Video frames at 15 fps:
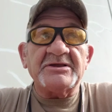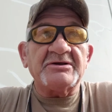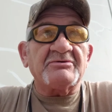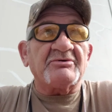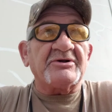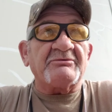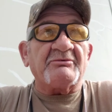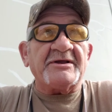
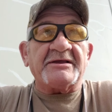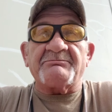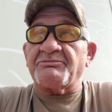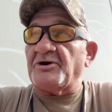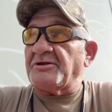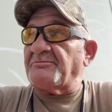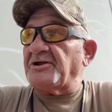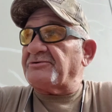we we could
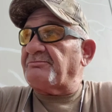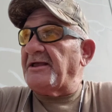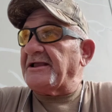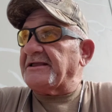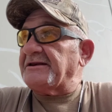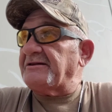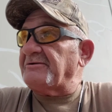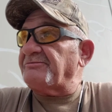pretty much make
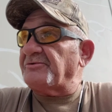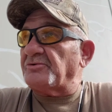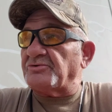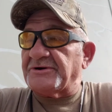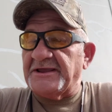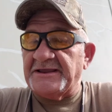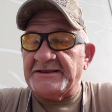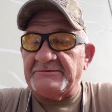it in a full
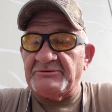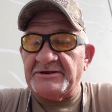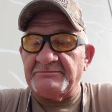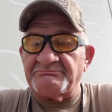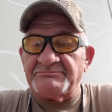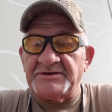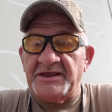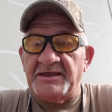day.
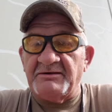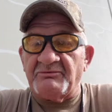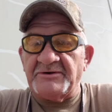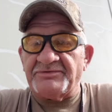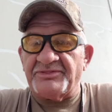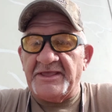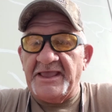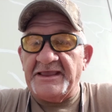We uh, we
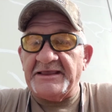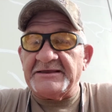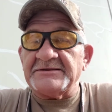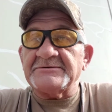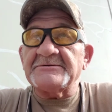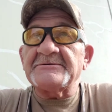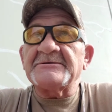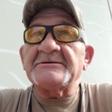think,
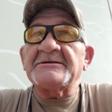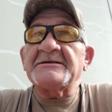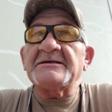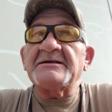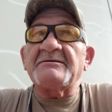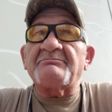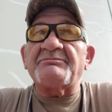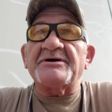
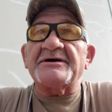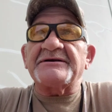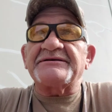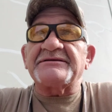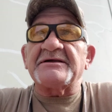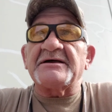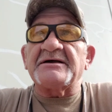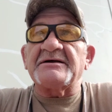but
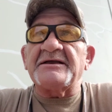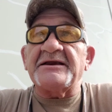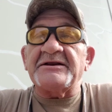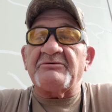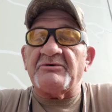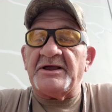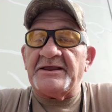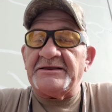uh,
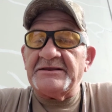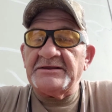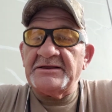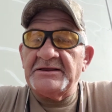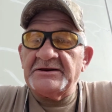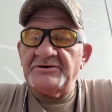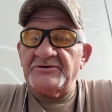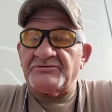anyway,
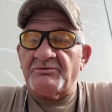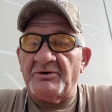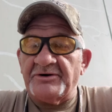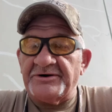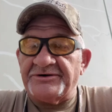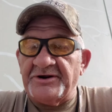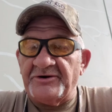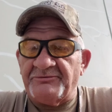just
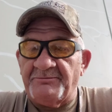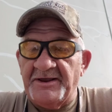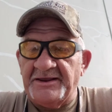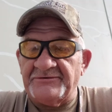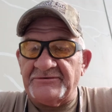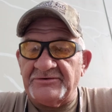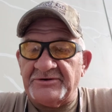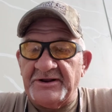wanted to touch
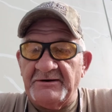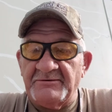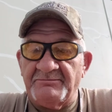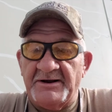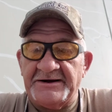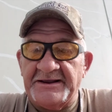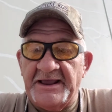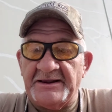bases to
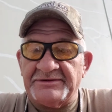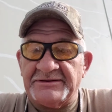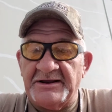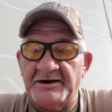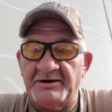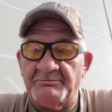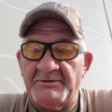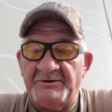everybody out
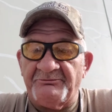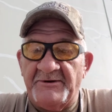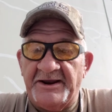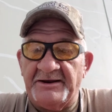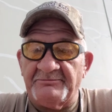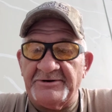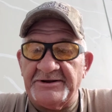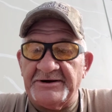there, my
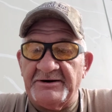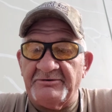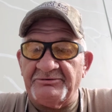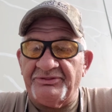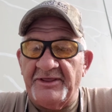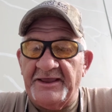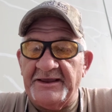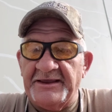family and
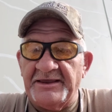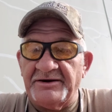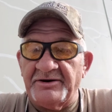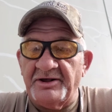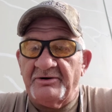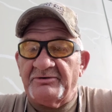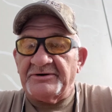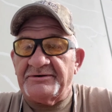everything, and you
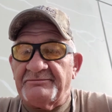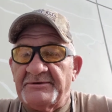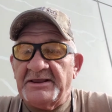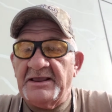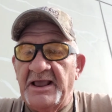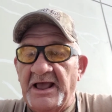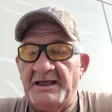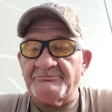know, and
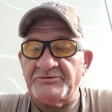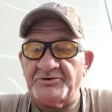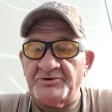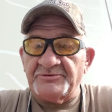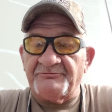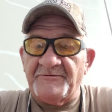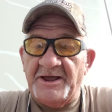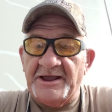I'm
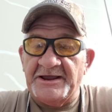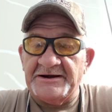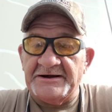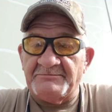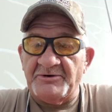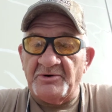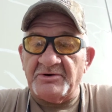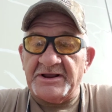doing fine.
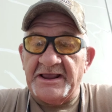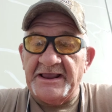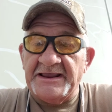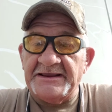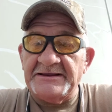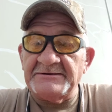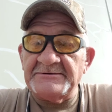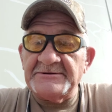I'm
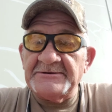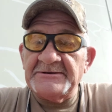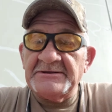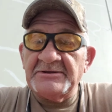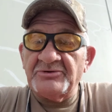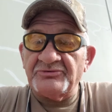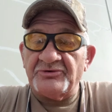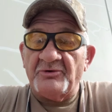okay.
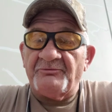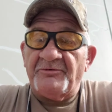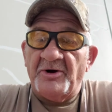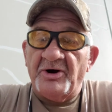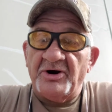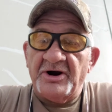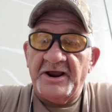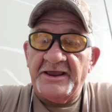So
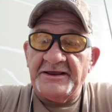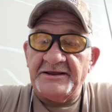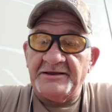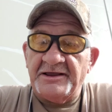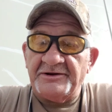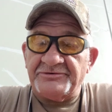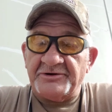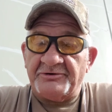far, I ain't
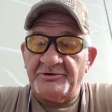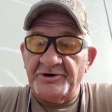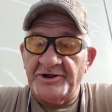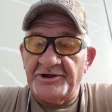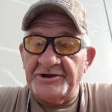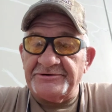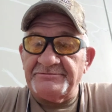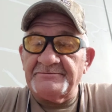cut the crud.